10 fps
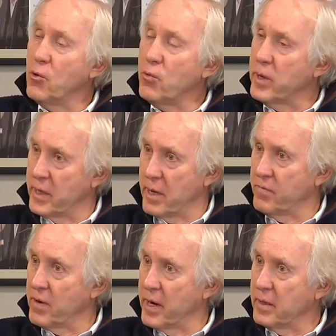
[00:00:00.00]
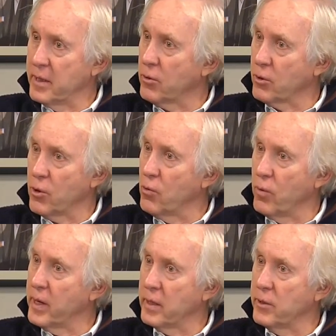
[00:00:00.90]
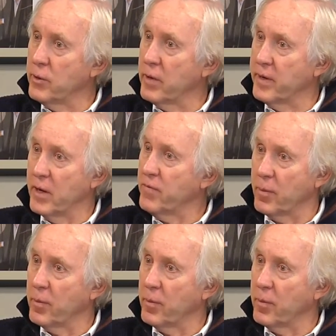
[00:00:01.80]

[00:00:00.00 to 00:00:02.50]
win that fight, they're going to go away and you'll never hear from them.